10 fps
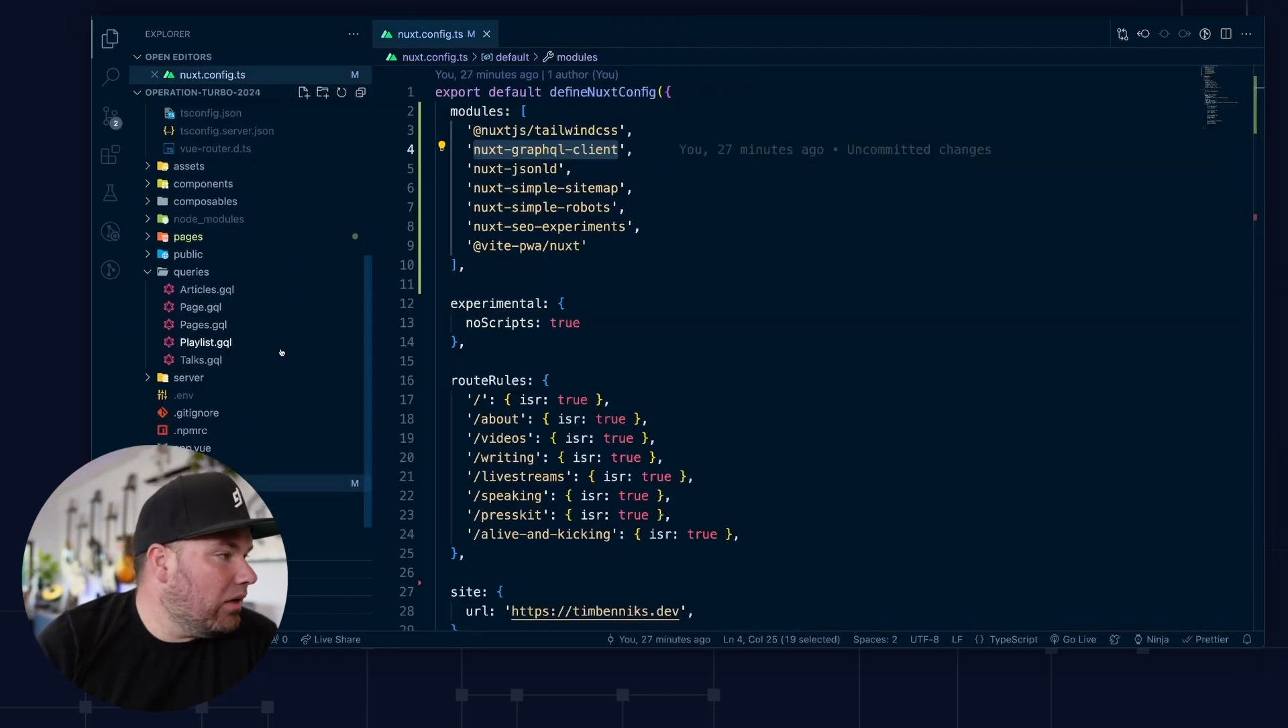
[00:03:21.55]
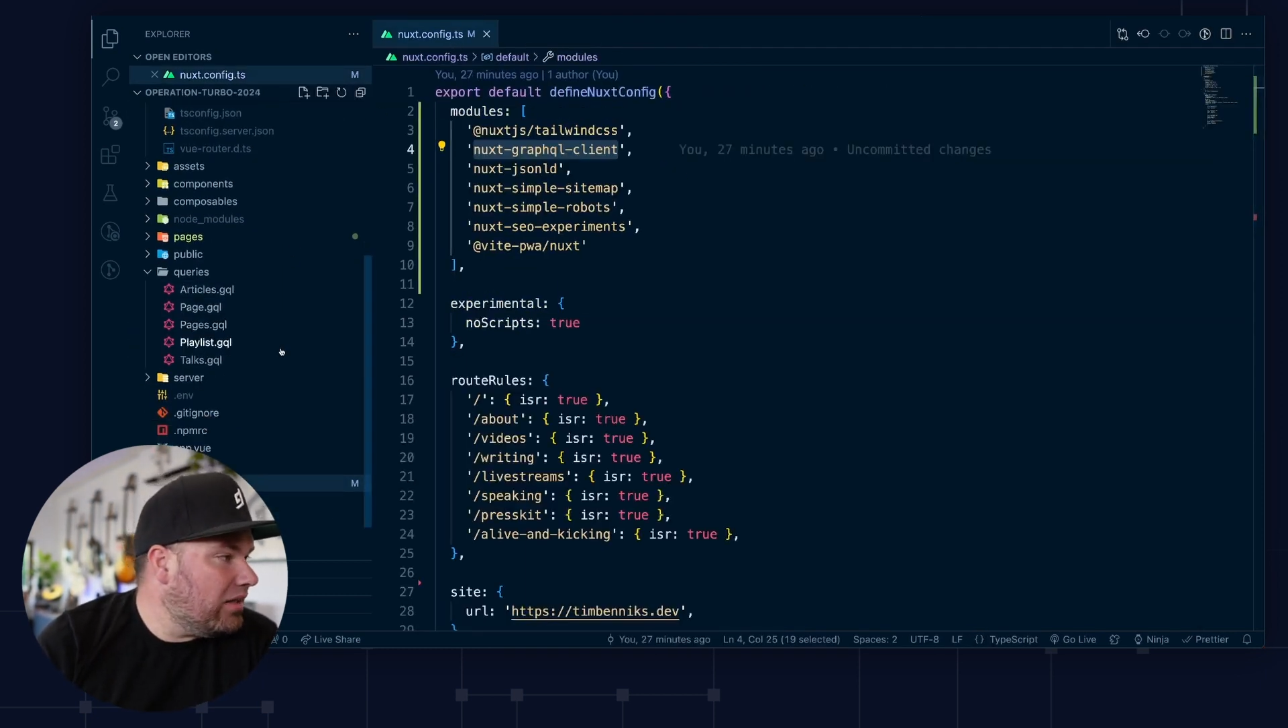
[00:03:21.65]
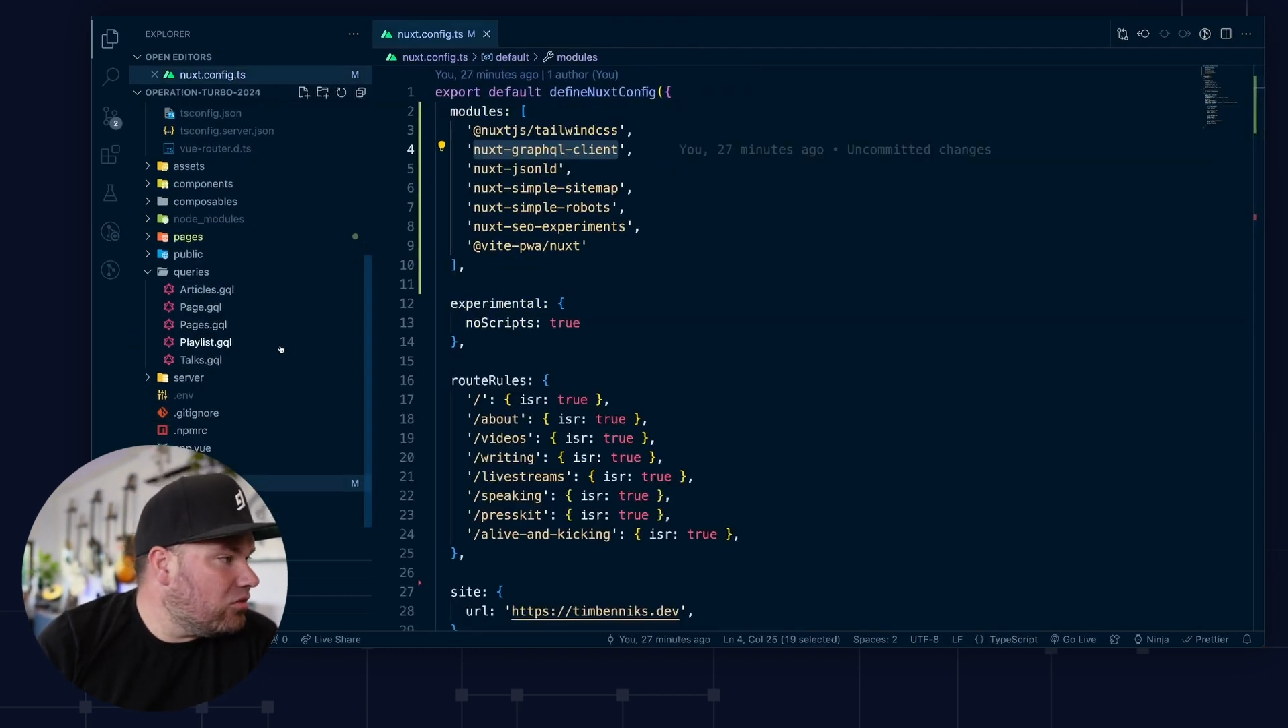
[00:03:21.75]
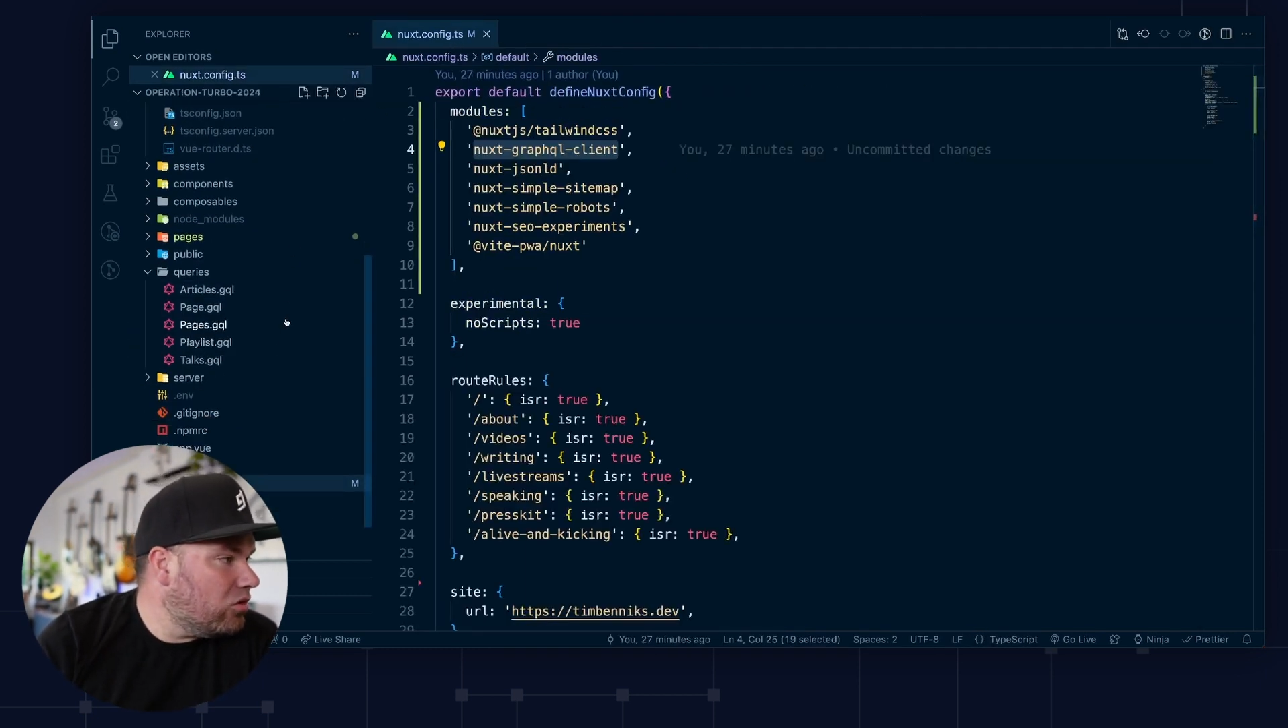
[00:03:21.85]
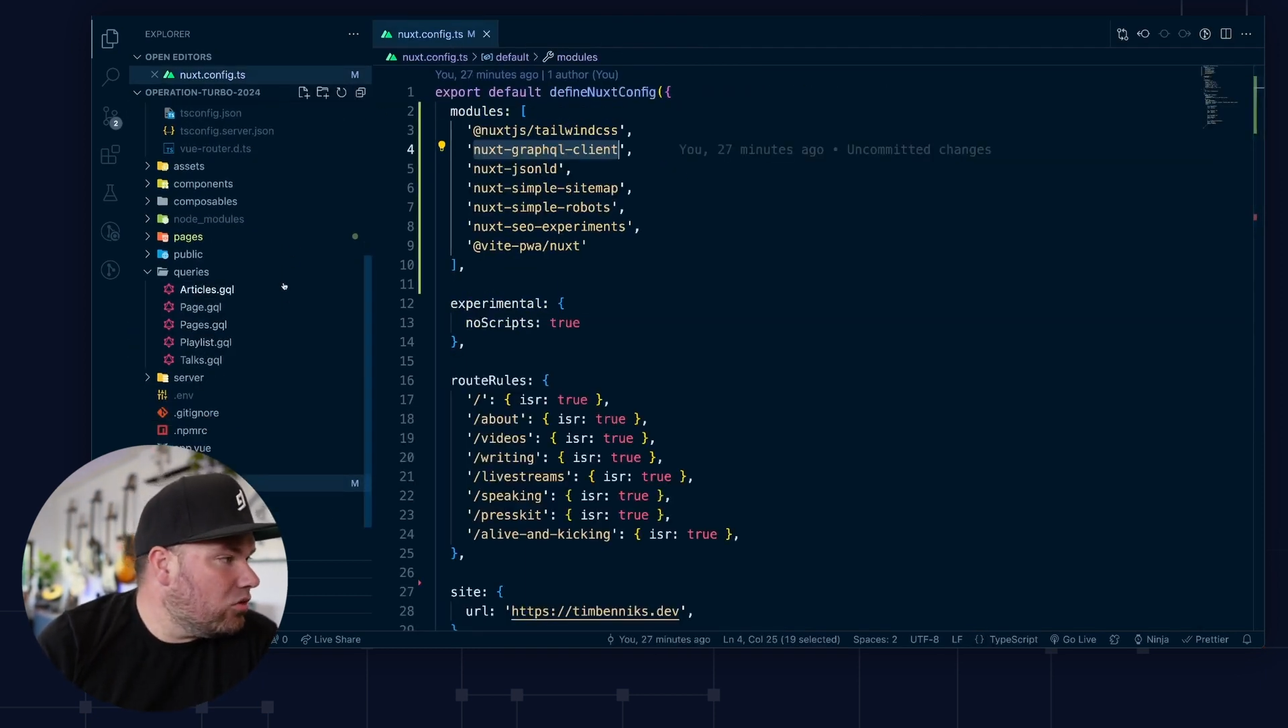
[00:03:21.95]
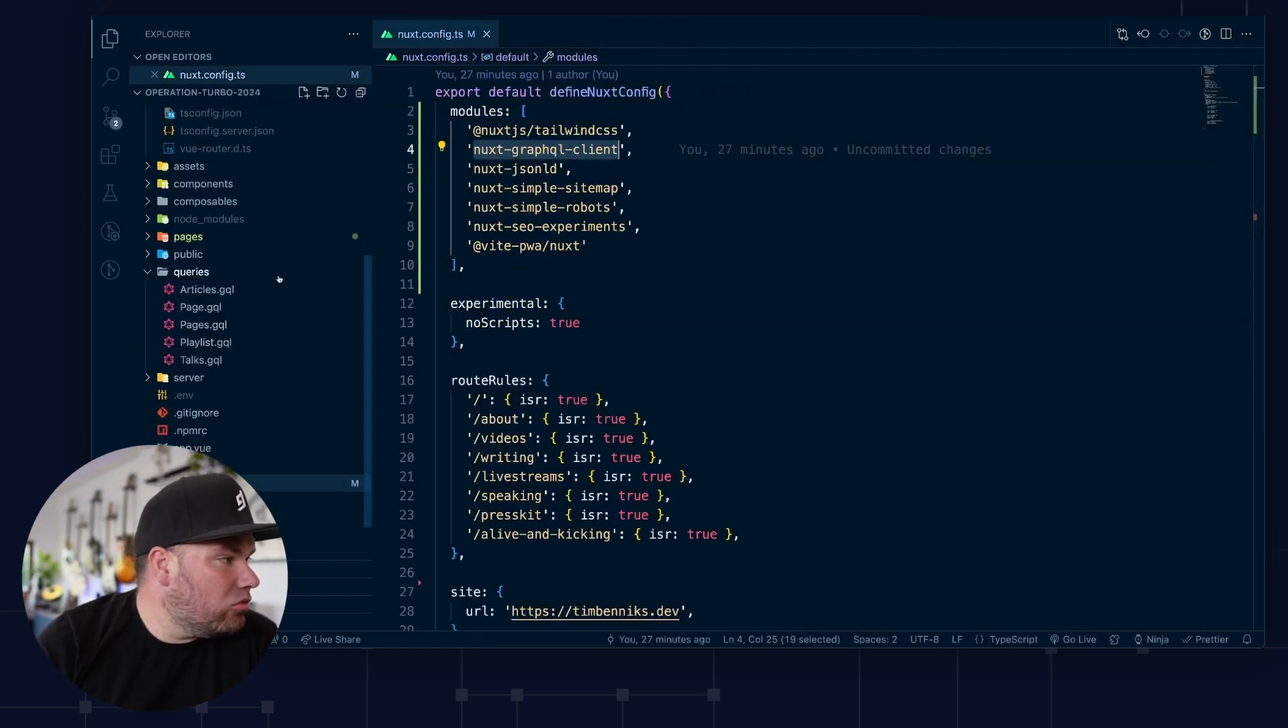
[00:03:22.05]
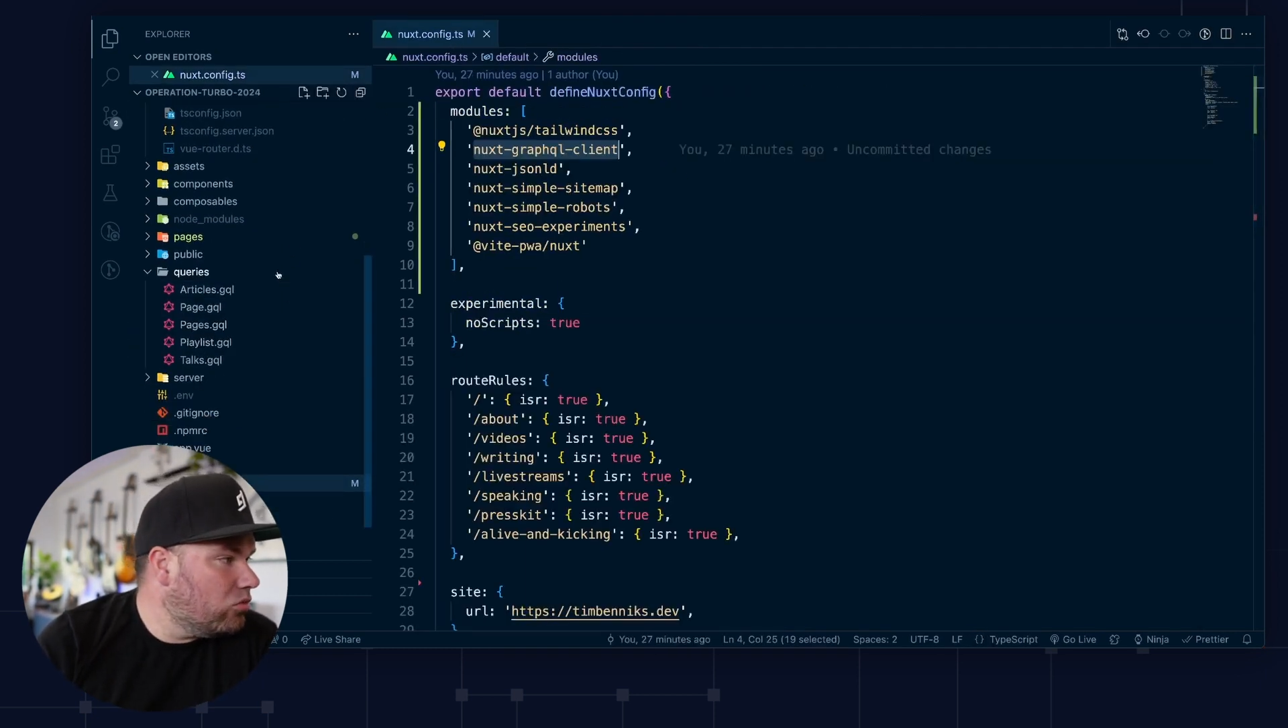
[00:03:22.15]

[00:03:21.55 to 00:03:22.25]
let's go